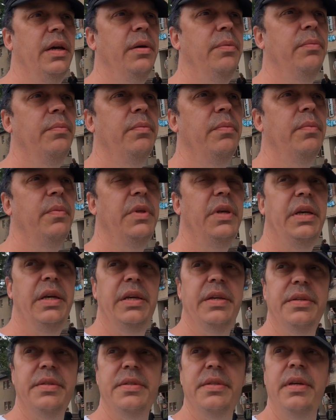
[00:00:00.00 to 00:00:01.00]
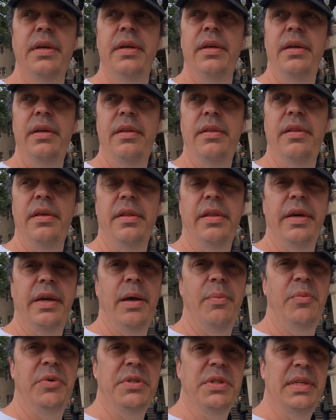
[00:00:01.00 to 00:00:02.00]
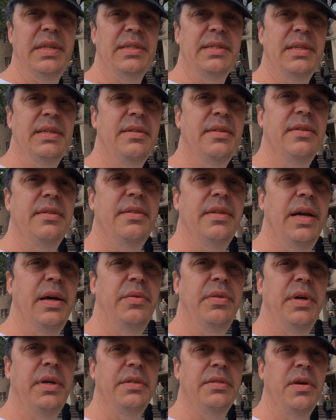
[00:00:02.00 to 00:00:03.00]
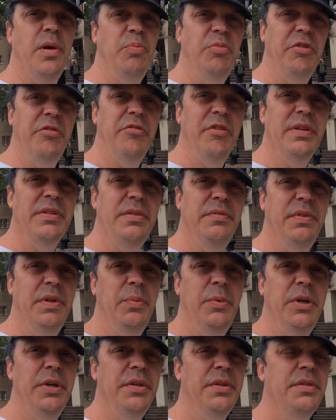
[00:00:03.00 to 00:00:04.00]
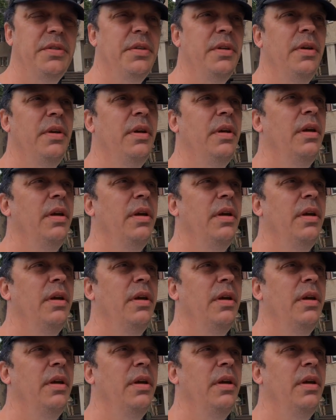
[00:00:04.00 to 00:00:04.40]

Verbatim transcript: um, years that the camp was in existence, how things got progressively worse.